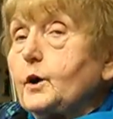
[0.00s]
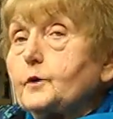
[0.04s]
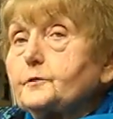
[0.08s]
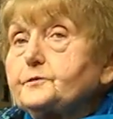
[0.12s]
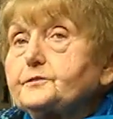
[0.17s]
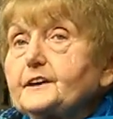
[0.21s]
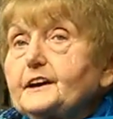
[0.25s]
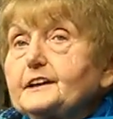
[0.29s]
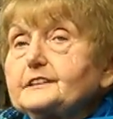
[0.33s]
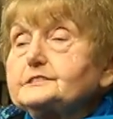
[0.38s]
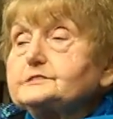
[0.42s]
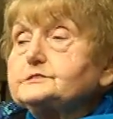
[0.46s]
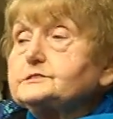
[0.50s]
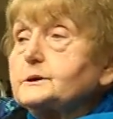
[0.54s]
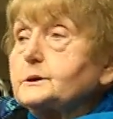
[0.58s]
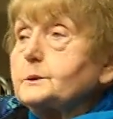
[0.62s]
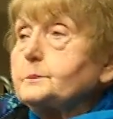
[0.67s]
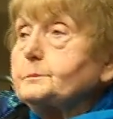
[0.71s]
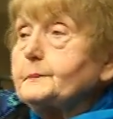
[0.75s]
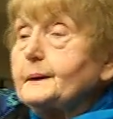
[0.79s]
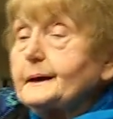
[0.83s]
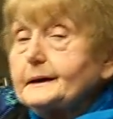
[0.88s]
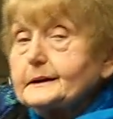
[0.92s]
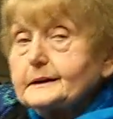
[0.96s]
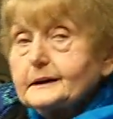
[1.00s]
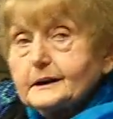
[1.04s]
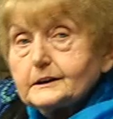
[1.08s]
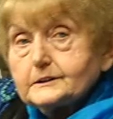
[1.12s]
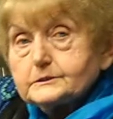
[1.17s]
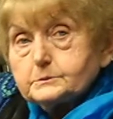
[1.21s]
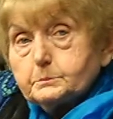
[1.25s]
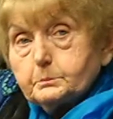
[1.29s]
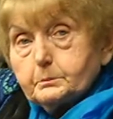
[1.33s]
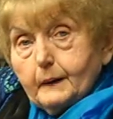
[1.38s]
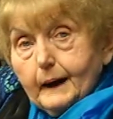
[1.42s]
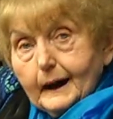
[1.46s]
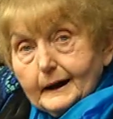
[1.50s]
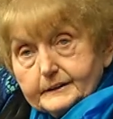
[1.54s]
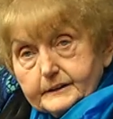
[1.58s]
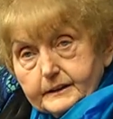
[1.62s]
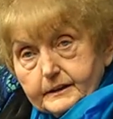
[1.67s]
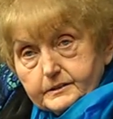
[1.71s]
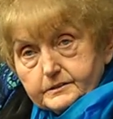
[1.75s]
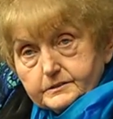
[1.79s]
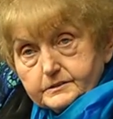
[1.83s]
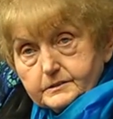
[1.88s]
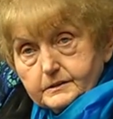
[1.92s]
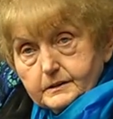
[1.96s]
of intermingled
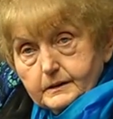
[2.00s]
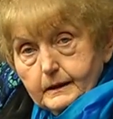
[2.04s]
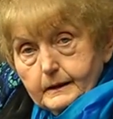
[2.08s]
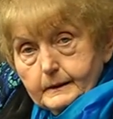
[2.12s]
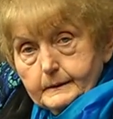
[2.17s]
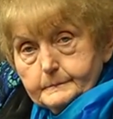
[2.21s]
bodies.